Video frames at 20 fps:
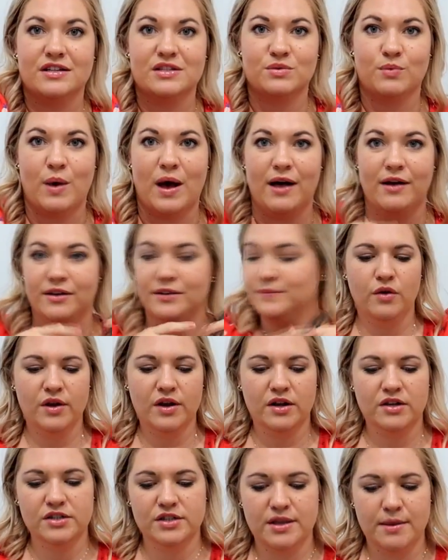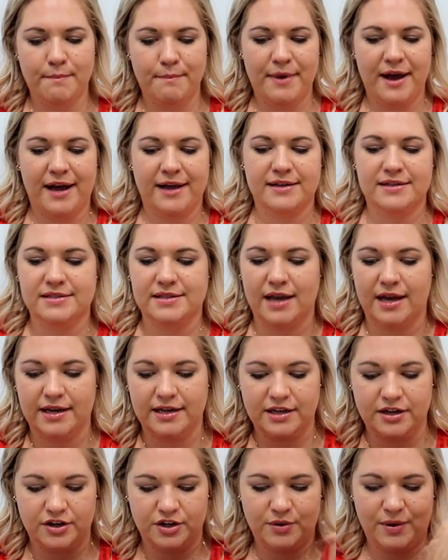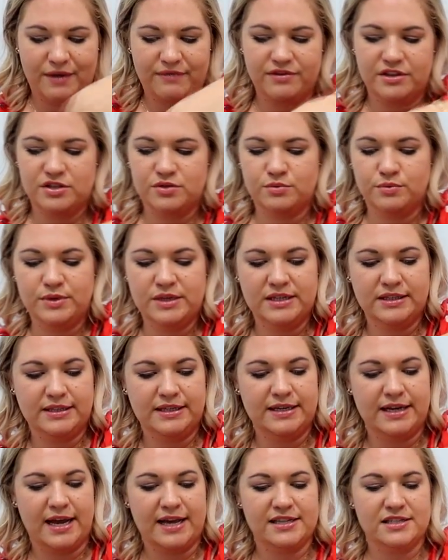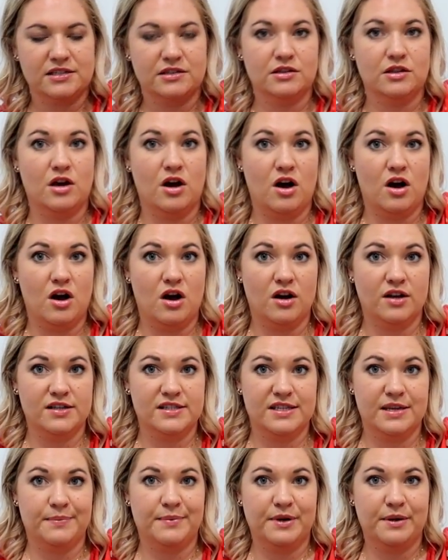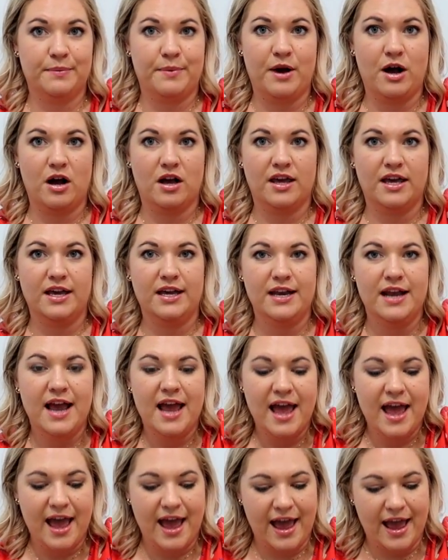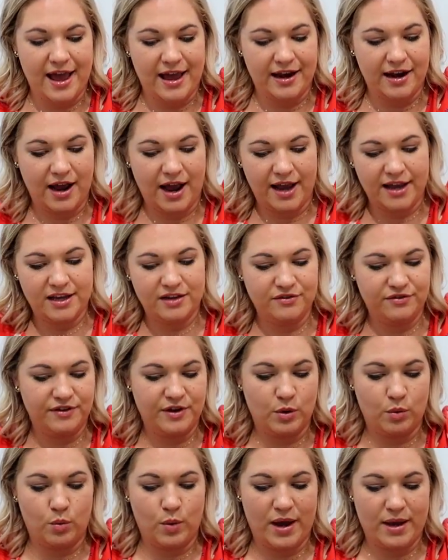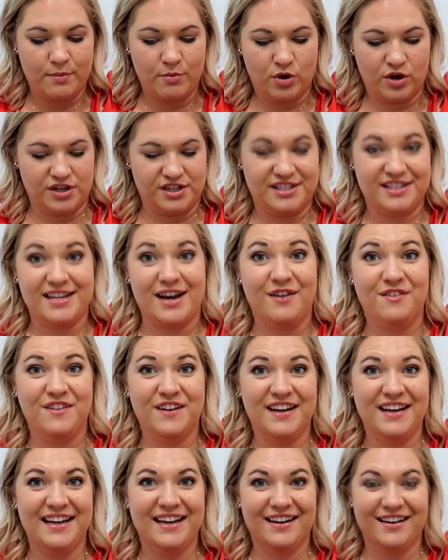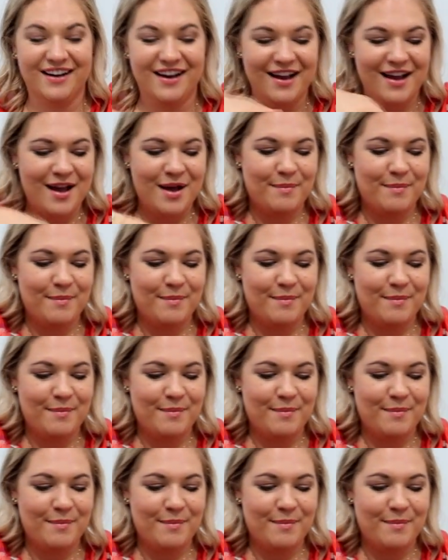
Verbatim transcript: as well. Going on to the back side here, you have this really nice long zippered pocket and I can fit way more stuff in here.